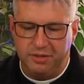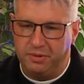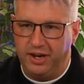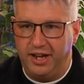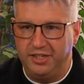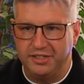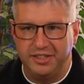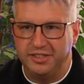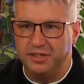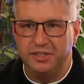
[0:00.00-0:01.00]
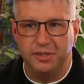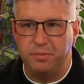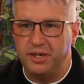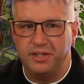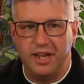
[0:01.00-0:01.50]
but it's a
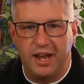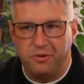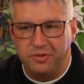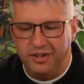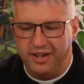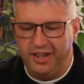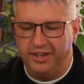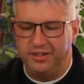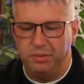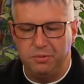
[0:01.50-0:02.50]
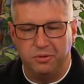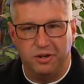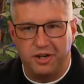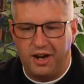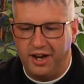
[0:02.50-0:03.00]
big town and people are
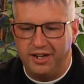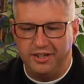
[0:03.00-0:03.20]
kind.